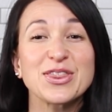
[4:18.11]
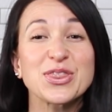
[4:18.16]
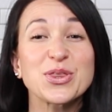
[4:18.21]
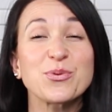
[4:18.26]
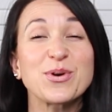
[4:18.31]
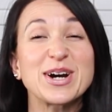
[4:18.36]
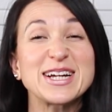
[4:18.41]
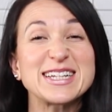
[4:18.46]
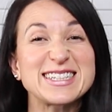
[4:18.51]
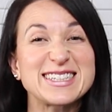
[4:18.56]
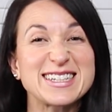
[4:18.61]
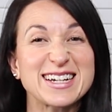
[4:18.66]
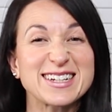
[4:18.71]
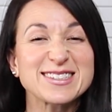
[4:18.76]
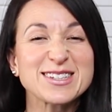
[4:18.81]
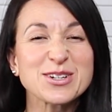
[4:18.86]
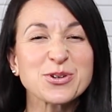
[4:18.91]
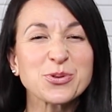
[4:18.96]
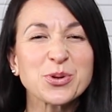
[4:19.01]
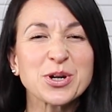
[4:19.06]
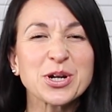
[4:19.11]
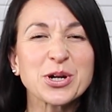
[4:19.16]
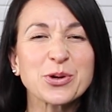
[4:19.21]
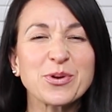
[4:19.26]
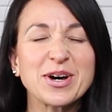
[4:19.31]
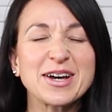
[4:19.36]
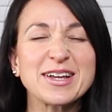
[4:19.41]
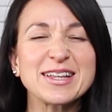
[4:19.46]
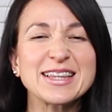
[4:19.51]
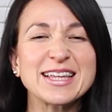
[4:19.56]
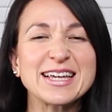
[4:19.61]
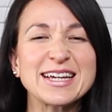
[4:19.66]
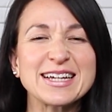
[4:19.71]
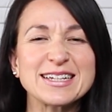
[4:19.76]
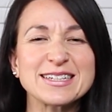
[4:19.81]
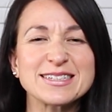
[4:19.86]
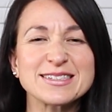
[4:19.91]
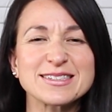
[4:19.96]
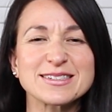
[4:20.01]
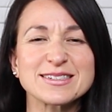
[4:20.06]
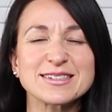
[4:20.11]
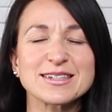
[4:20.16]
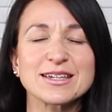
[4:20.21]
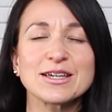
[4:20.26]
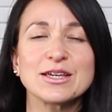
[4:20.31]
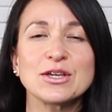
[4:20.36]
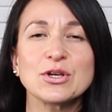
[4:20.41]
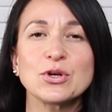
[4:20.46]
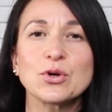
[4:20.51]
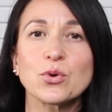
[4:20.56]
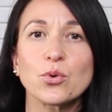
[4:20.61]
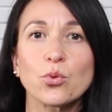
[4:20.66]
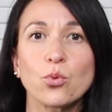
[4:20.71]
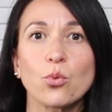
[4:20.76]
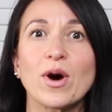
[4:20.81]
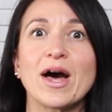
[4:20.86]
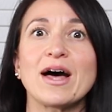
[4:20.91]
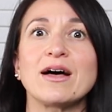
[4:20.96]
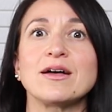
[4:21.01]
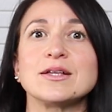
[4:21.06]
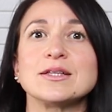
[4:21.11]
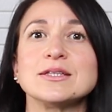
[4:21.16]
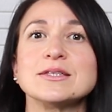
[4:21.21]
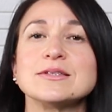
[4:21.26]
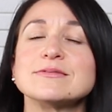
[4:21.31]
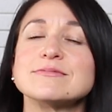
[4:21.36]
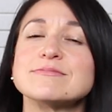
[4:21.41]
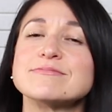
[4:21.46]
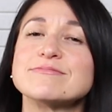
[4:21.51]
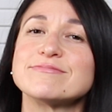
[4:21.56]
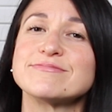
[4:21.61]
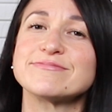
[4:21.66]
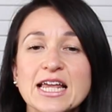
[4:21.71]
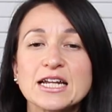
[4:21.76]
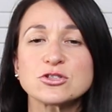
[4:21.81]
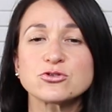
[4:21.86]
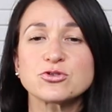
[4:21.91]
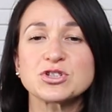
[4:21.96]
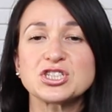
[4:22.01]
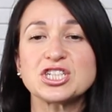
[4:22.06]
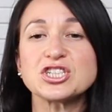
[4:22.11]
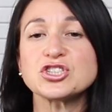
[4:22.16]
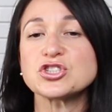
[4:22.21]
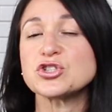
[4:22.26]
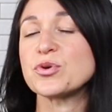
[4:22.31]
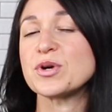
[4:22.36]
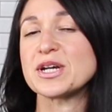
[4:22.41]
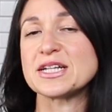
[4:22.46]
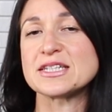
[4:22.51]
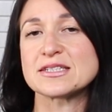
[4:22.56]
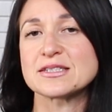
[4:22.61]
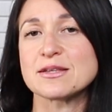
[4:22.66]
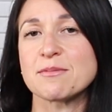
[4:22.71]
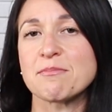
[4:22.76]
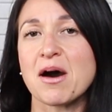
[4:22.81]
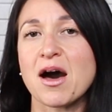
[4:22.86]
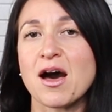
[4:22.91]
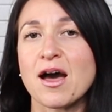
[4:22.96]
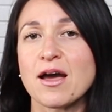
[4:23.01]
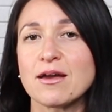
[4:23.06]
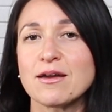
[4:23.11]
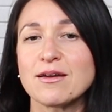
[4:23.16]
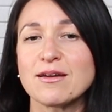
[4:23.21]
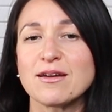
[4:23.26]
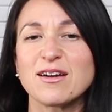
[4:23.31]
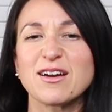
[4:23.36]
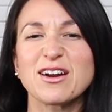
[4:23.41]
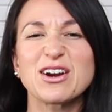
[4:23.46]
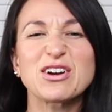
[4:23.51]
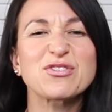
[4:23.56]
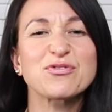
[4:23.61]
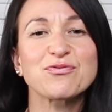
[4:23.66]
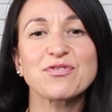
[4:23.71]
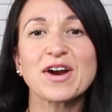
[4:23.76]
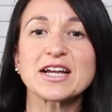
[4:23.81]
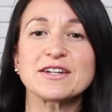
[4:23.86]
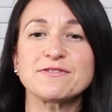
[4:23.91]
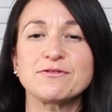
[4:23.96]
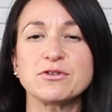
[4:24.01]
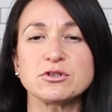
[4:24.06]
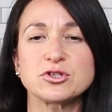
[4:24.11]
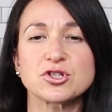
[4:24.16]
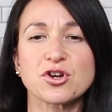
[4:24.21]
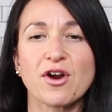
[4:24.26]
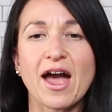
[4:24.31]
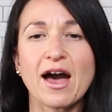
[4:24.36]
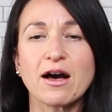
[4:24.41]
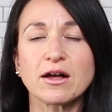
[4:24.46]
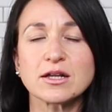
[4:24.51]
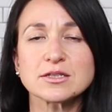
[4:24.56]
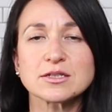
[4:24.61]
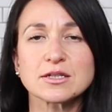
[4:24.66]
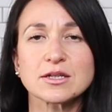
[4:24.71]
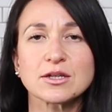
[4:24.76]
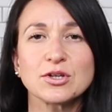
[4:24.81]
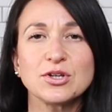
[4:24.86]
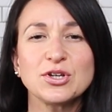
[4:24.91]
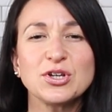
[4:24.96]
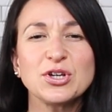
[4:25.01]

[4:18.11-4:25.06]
The what doesn't work well list, well, in a traditional Instant Pot, fried foods are out.